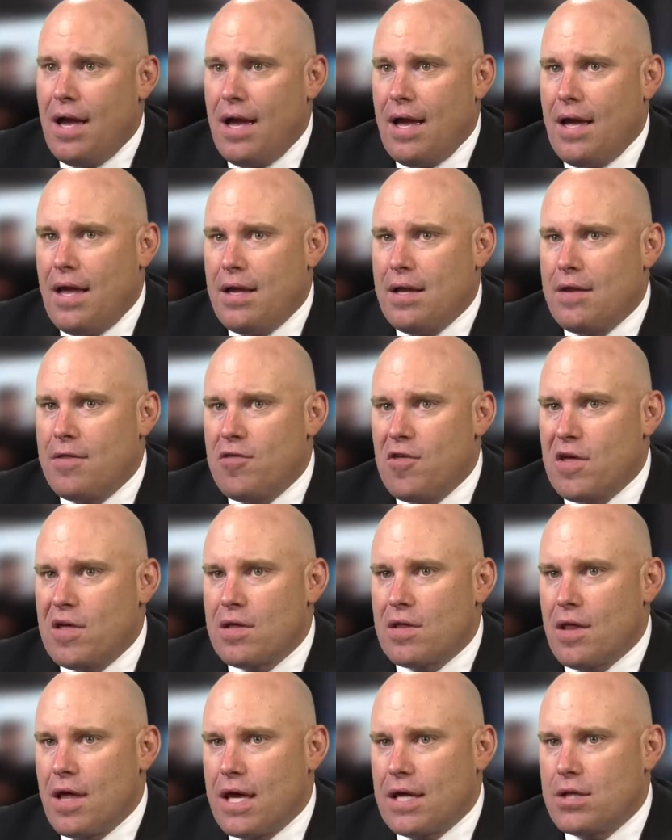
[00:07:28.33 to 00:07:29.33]
And
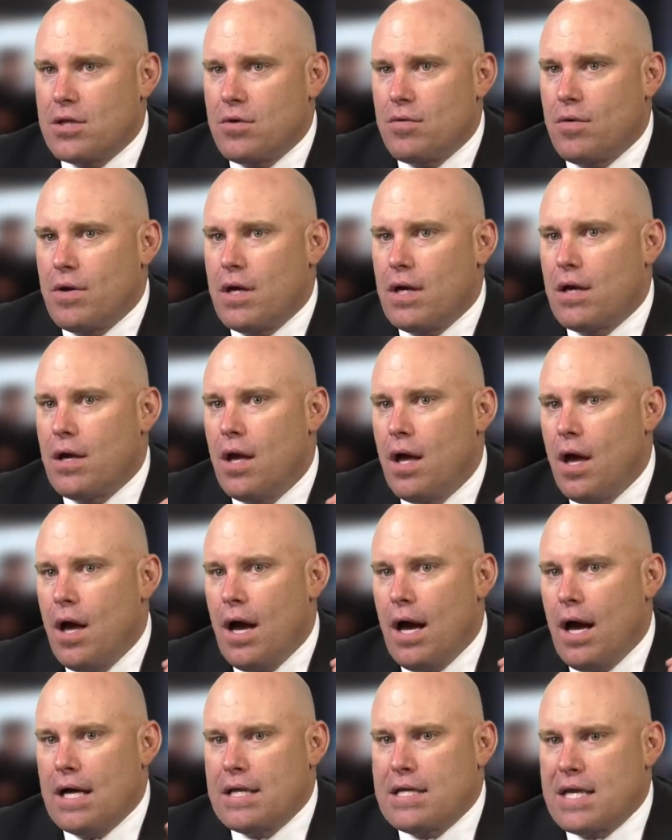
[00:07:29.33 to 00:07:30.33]
things like doing
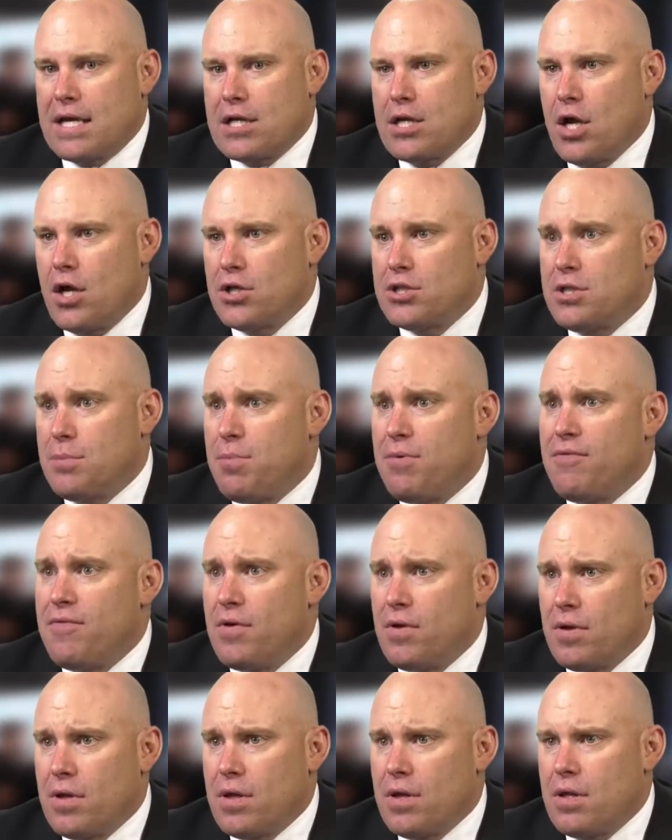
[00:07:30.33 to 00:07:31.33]
technology
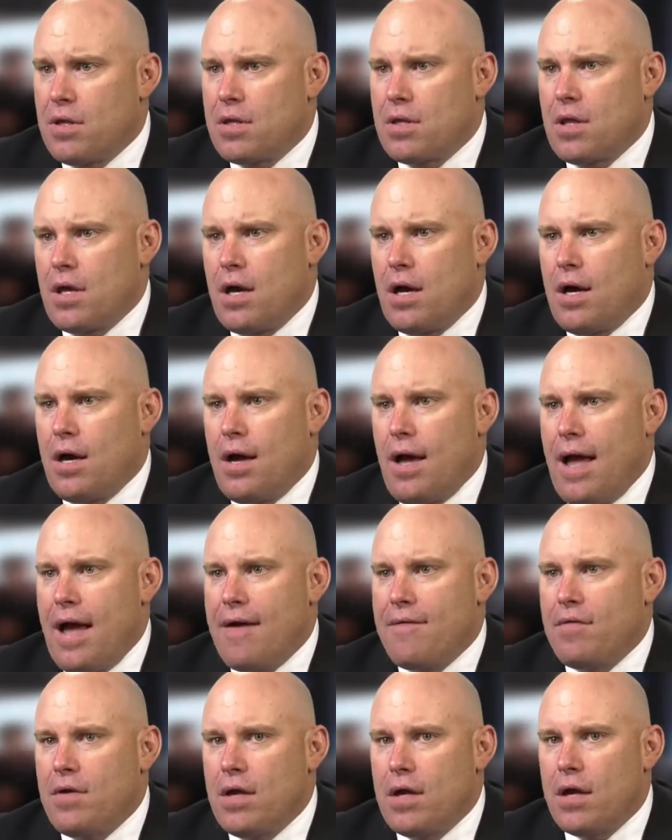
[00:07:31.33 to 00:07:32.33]
pavilions,
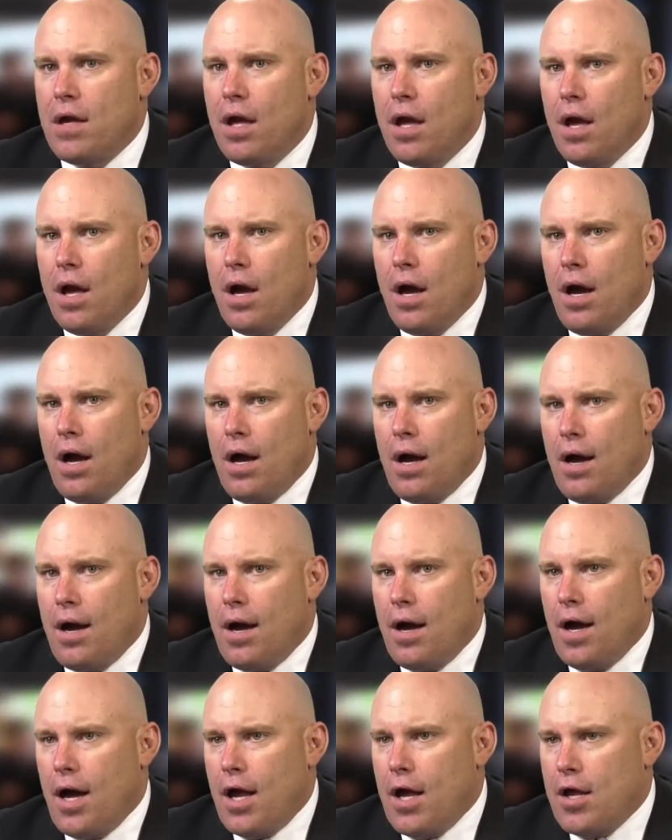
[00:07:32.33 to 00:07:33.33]
having
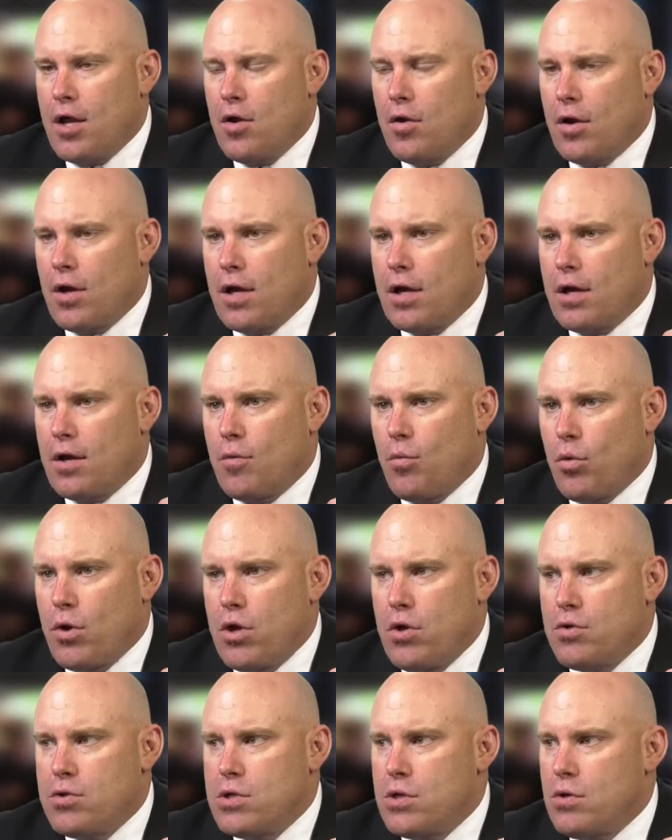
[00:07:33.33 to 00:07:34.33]
where
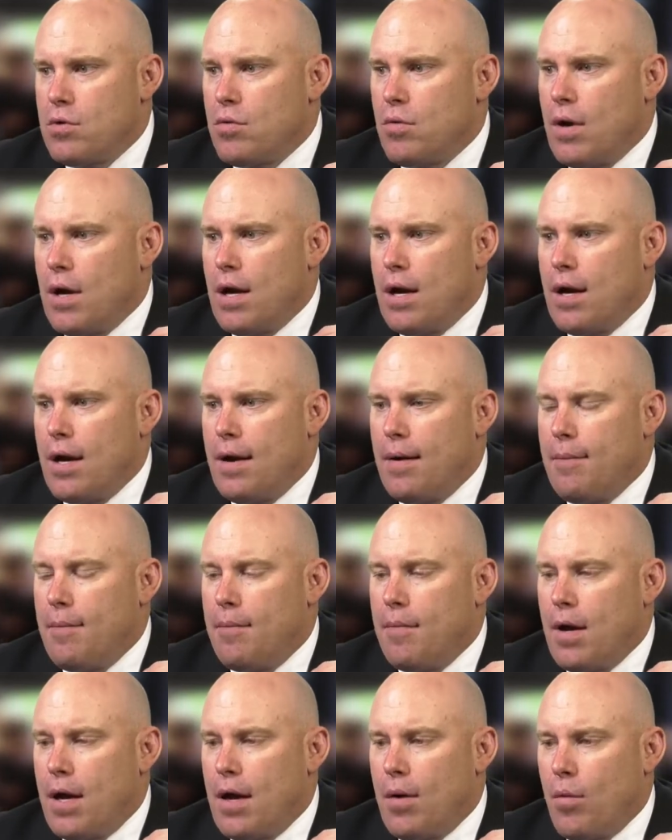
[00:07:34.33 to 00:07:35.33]
you do
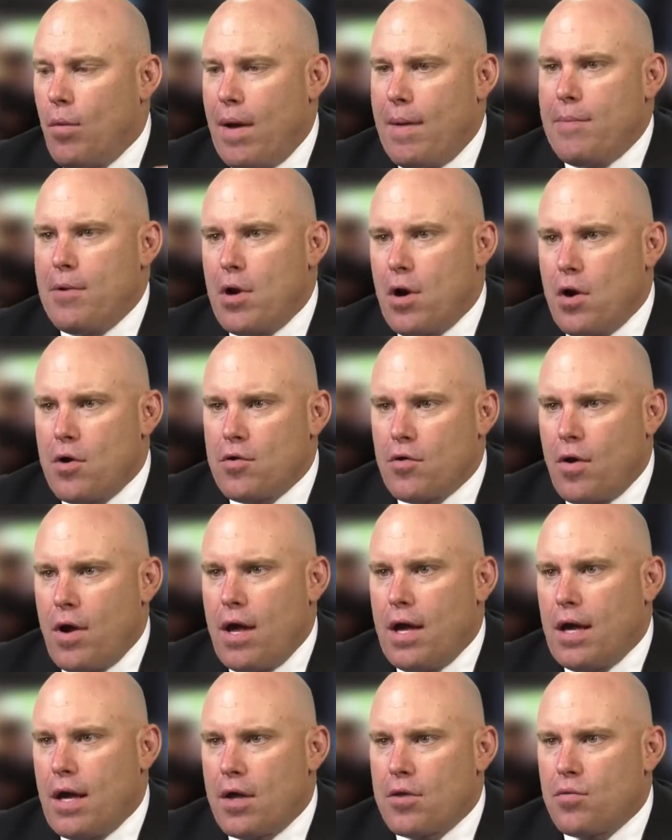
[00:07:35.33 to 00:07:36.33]
webinars or
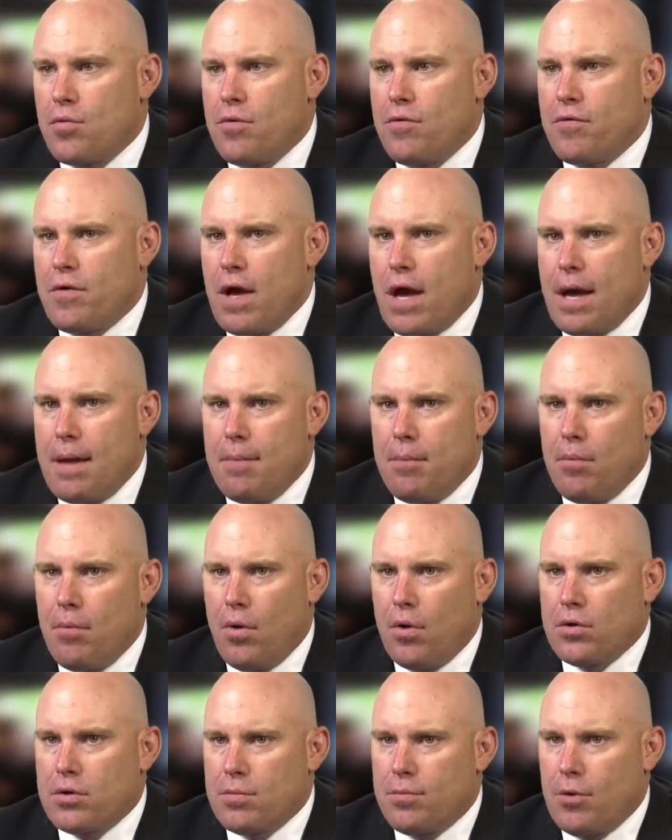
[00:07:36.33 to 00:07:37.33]
hangouts where you've
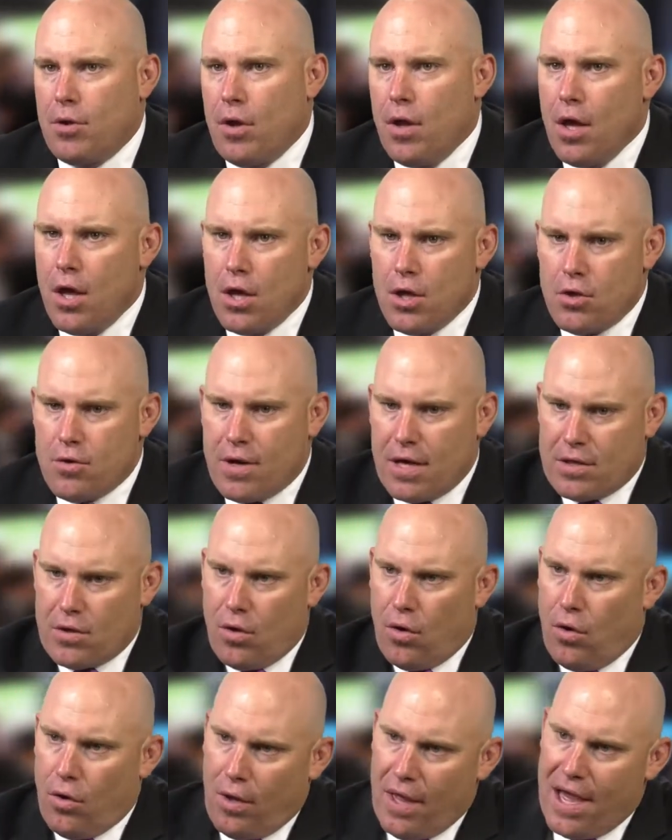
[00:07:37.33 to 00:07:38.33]
got
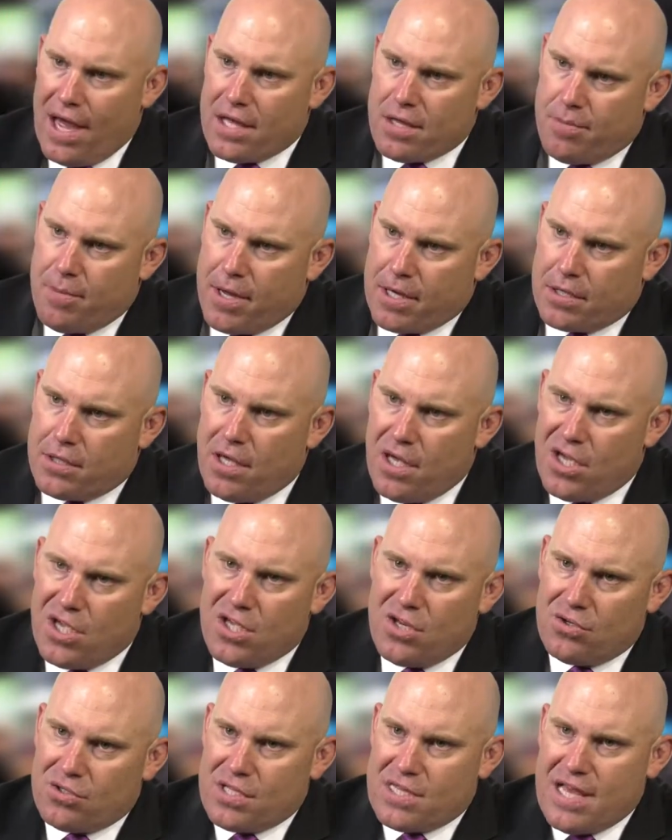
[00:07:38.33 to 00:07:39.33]
the whole aspect.
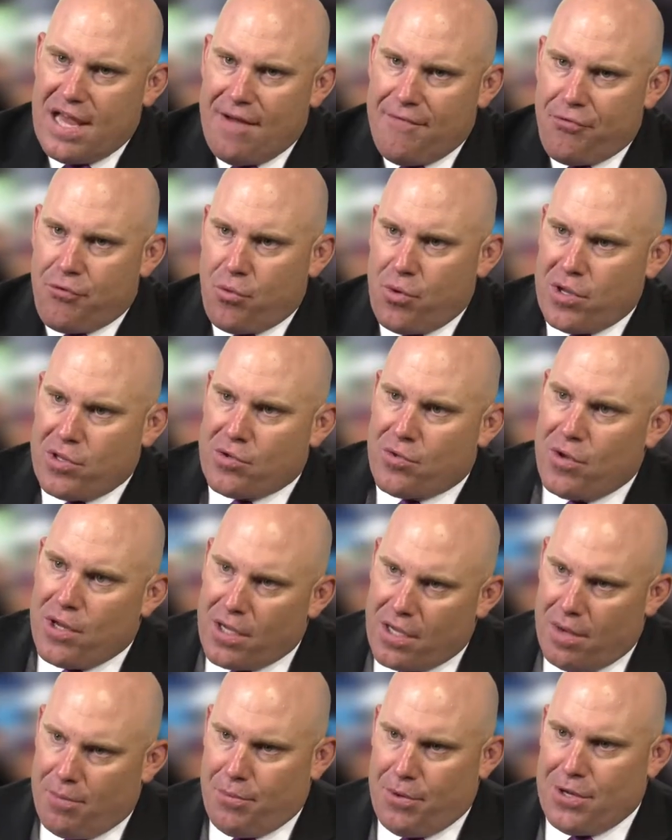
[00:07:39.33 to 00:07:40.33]
You don't just have 3
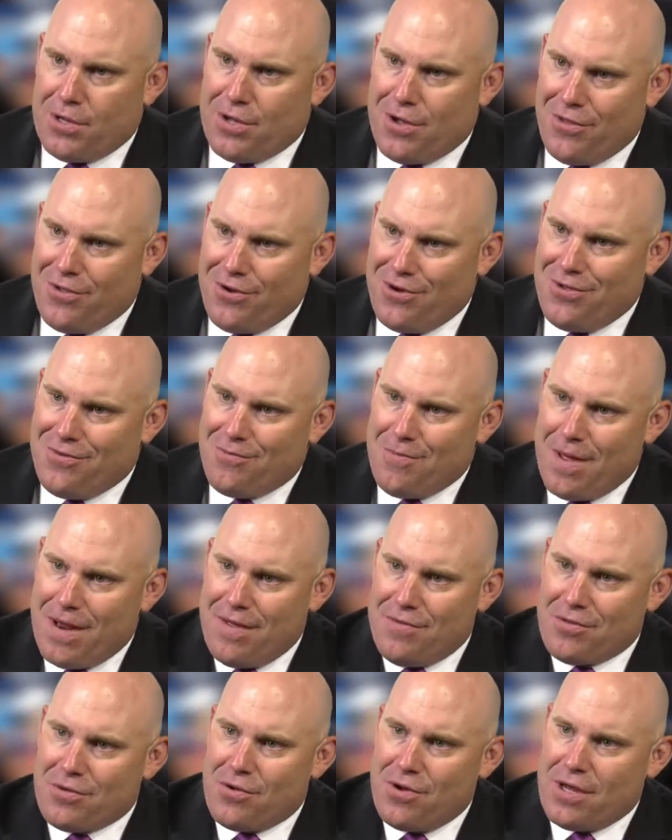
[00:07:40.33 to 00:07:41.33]
screen companies on there. You might
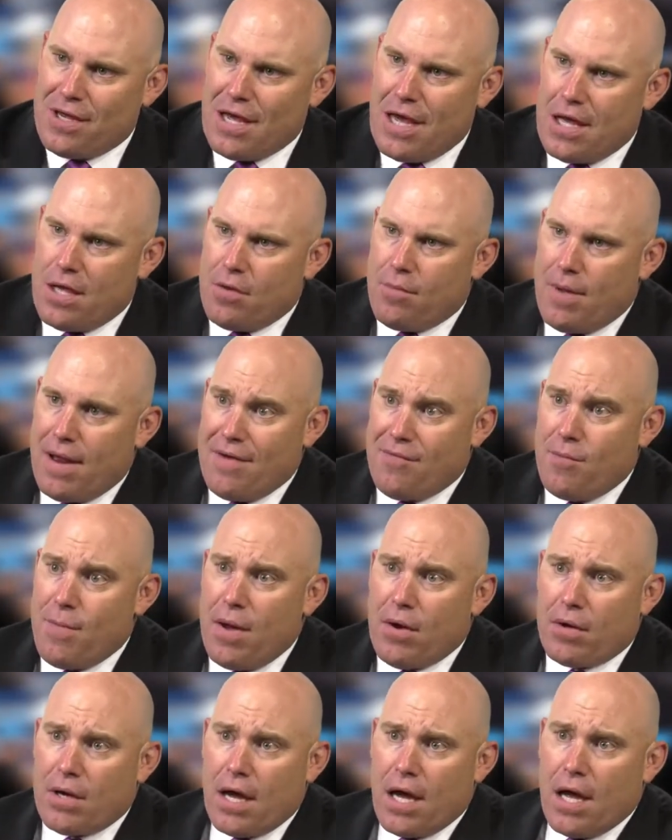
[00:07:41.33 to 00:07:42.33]
have a screen guy, you might have a
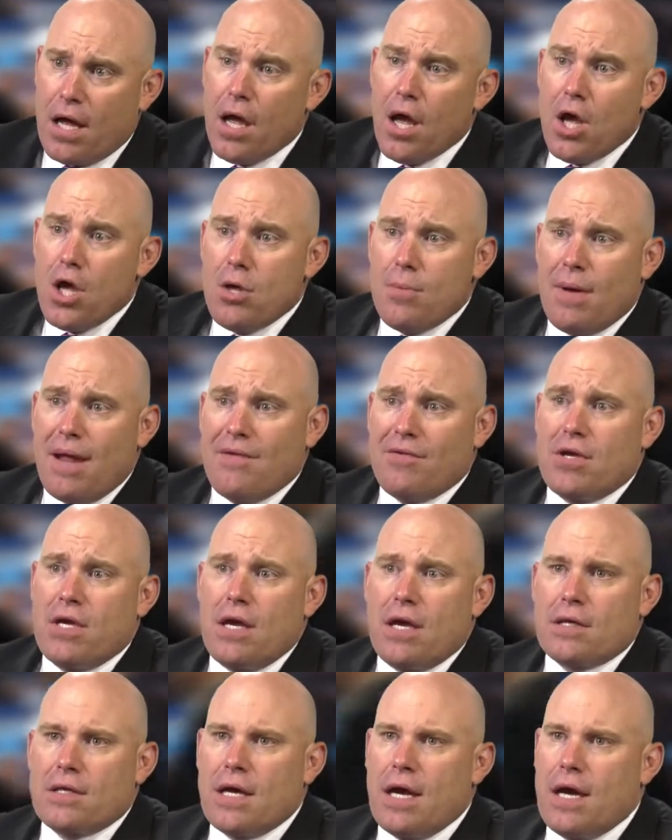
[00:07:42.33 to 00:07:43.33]
mount guy, you might have a
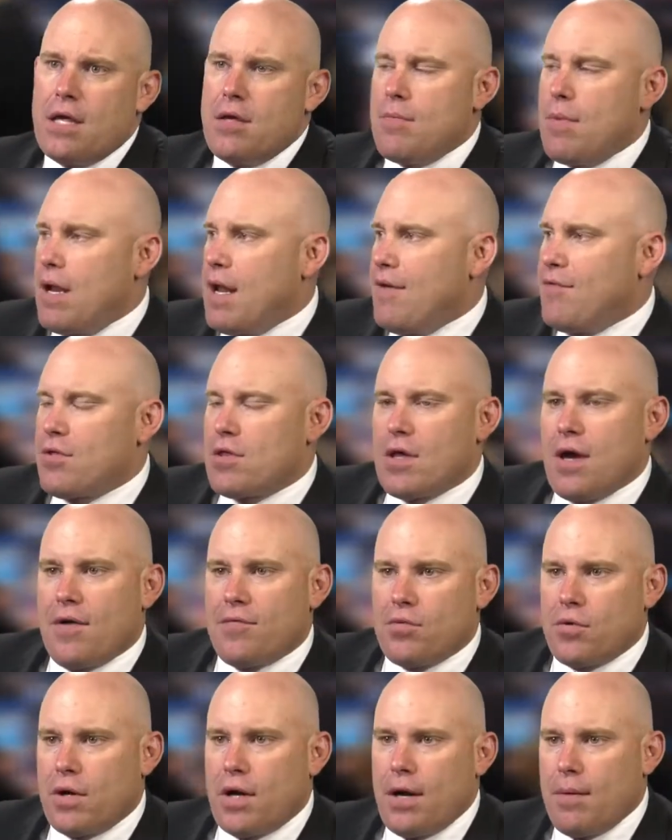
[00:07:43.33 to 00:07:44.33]
kiosk guy, you might have a
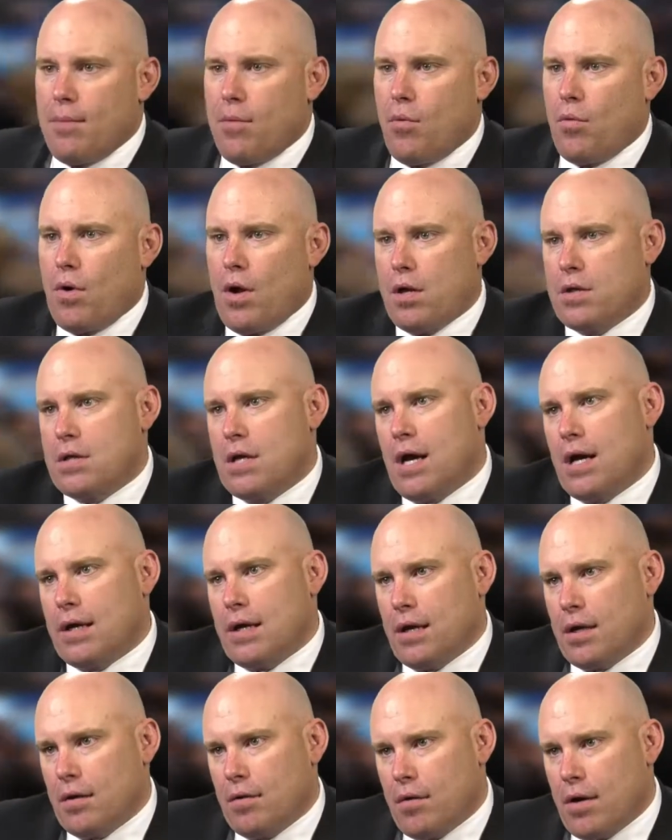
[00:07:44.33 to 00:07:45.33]
software guy, but we're all
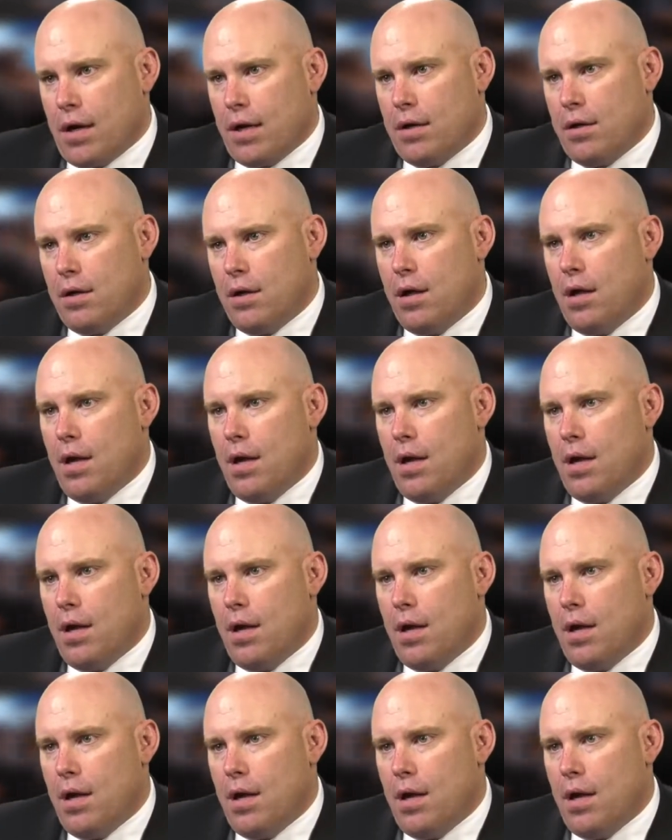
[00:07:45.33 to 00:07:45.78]
talking, right?